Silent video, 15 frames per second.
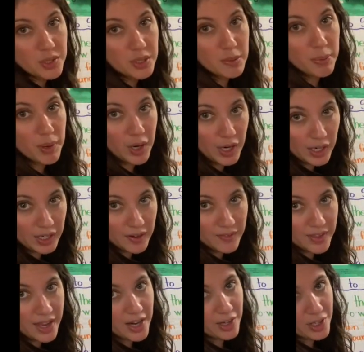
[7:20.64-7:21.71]
the part of the
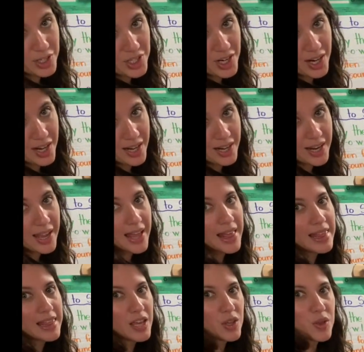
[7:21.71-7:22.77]
anchor chart
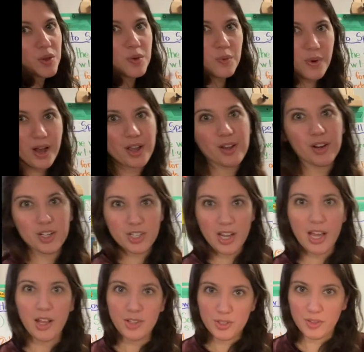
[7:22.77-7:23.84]
that you want your
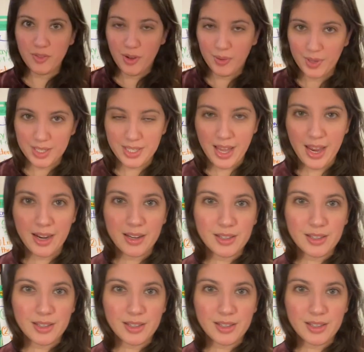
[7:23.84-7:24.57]
child to focus on.